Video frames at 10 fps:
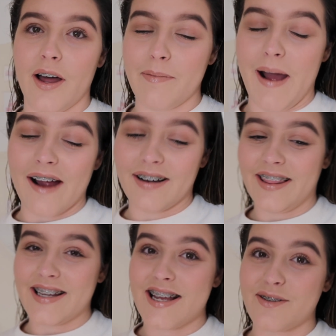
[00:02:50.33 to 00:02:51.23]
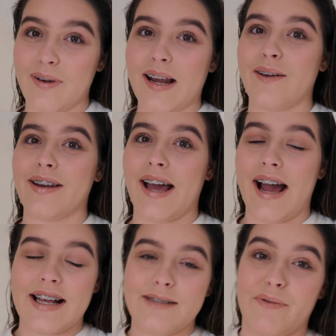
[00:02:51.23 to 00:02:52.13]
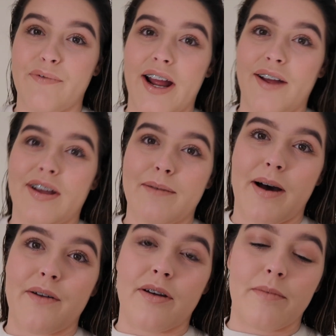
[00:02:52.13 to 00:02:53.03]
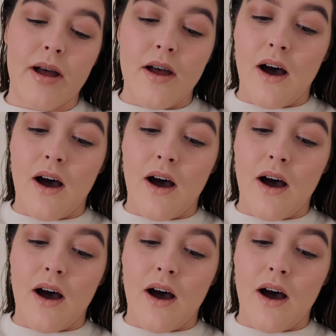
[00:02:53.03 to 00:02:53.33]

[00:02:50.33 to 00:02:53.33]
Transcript: and apparently they taste really good. Like, Hat's been raving about them.